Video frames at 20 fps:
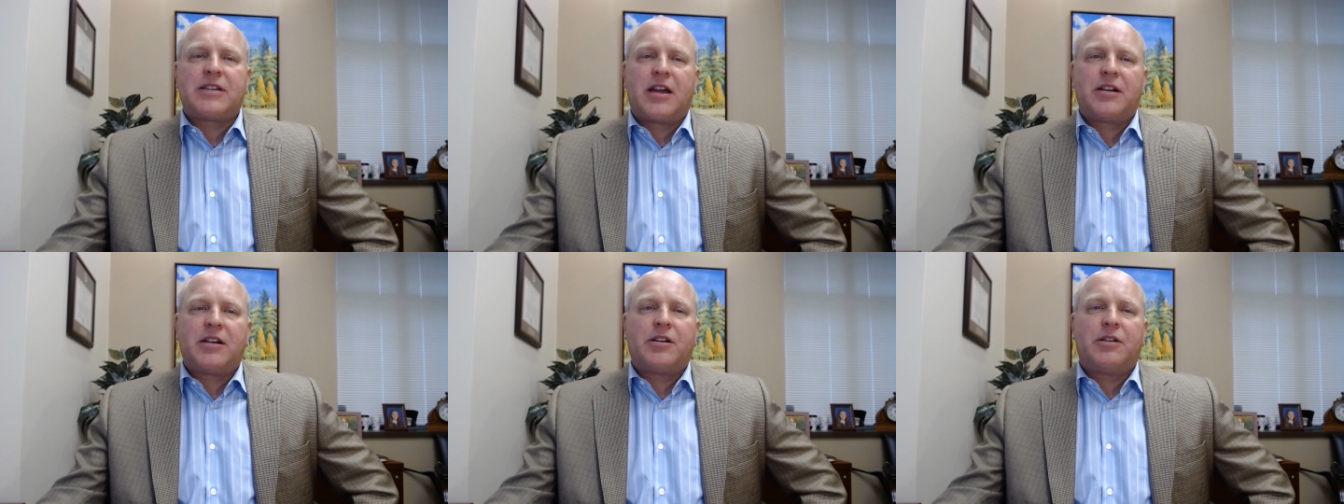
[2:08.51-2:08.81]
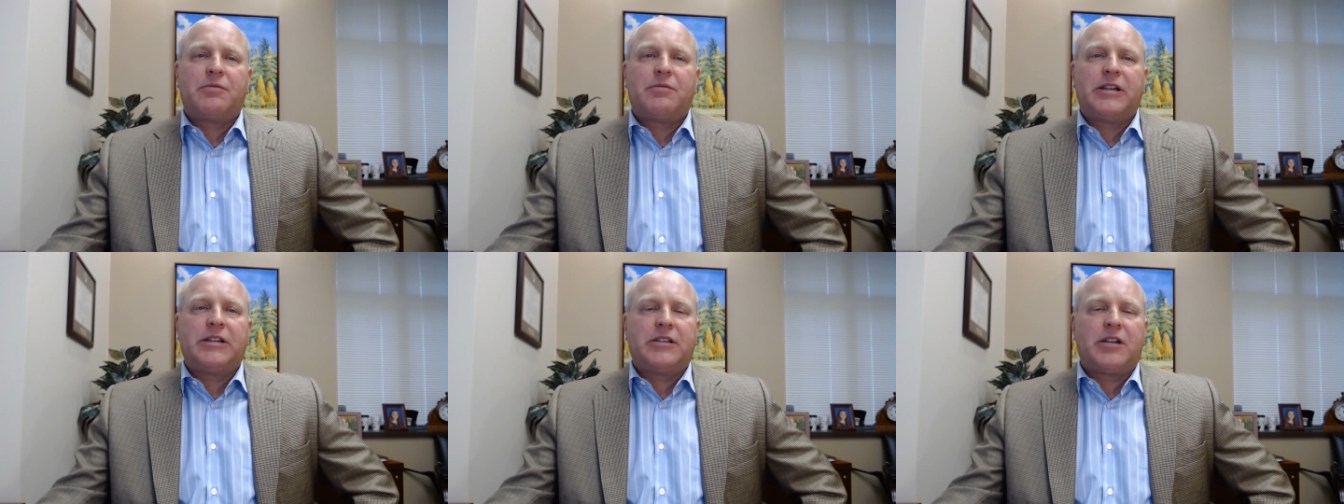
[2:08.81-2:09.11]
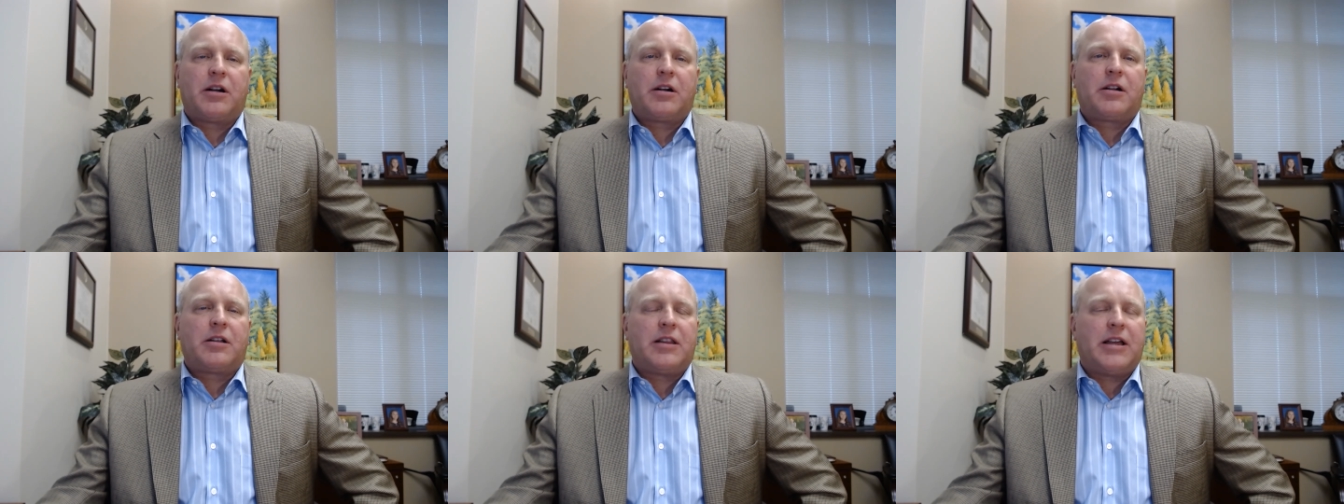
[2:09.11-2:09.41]
ongoing
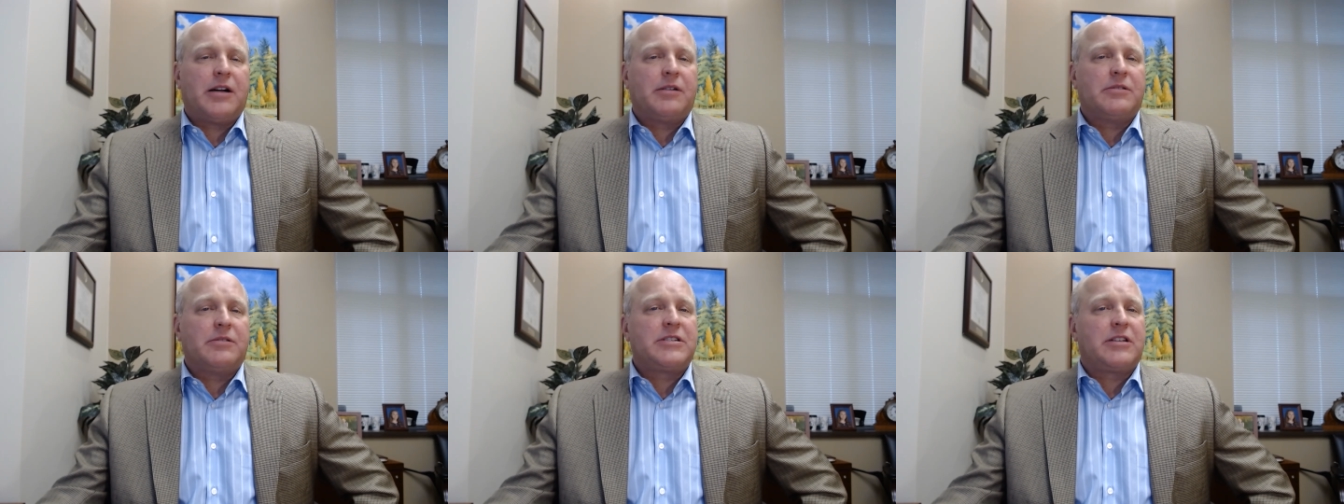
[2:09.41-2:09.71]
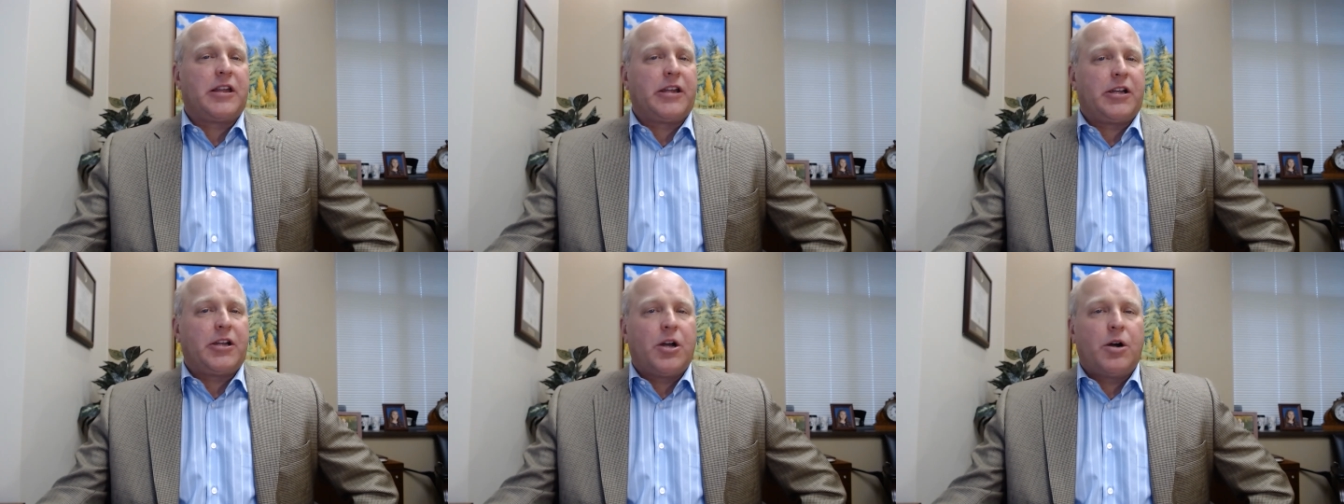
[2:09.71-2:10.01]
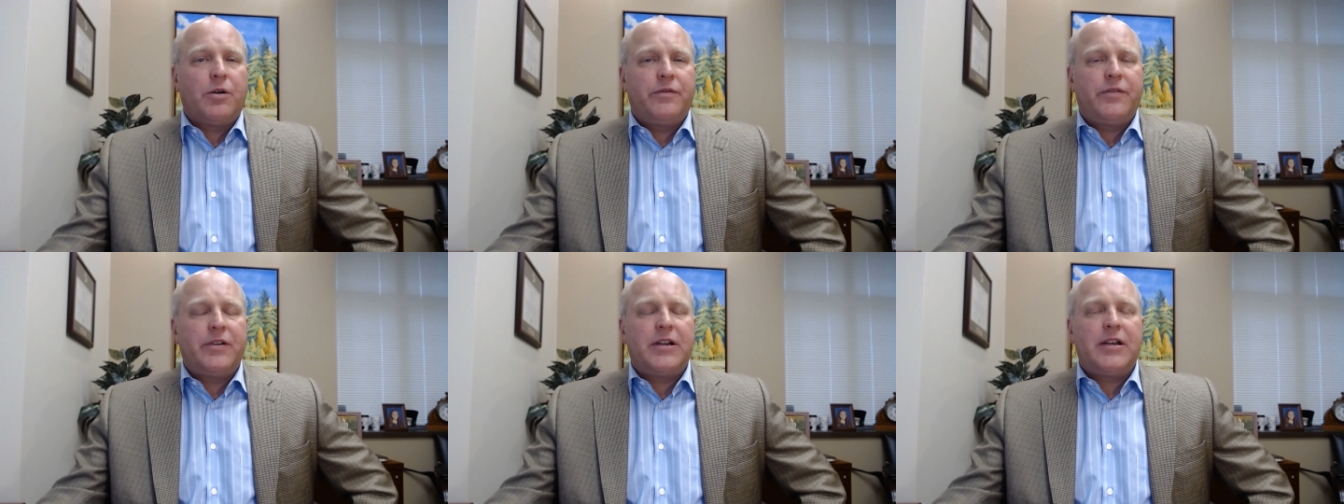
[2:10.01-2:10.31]
dark clouds like
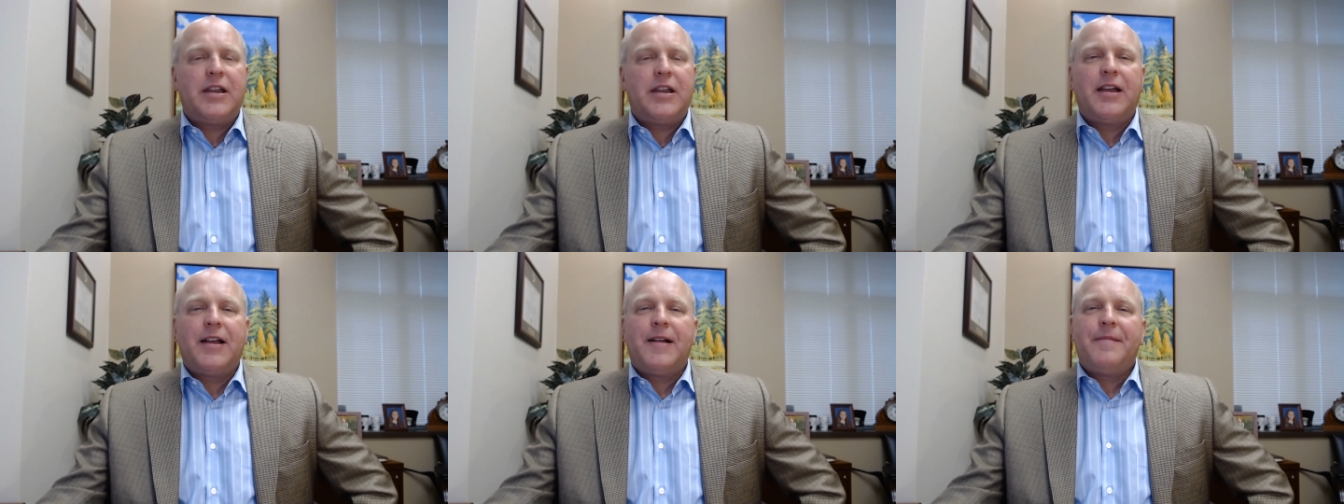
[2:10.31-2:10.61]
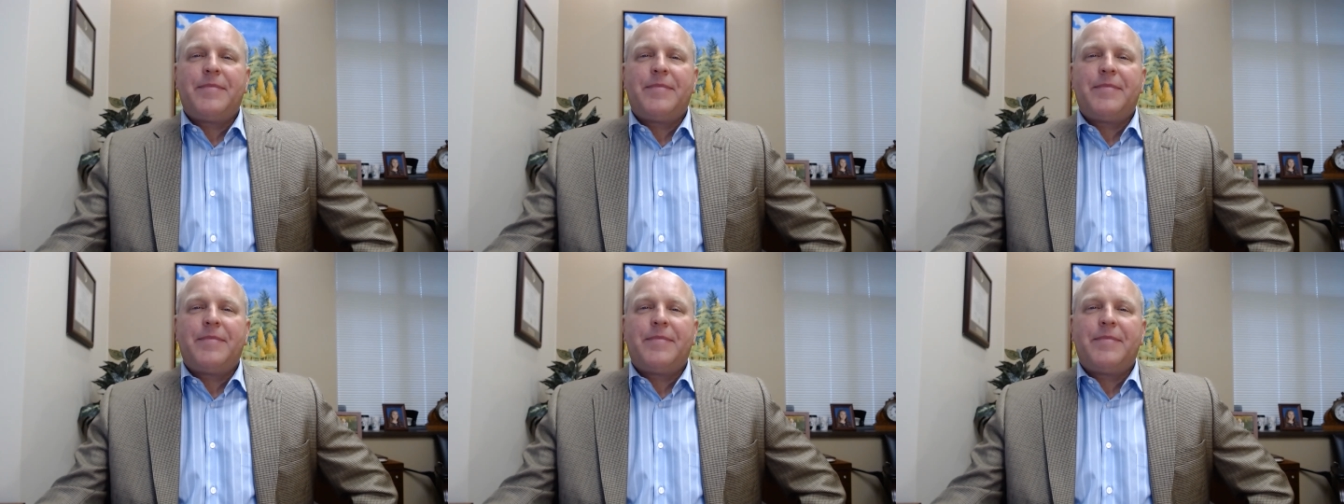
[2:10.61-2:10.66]
COVID,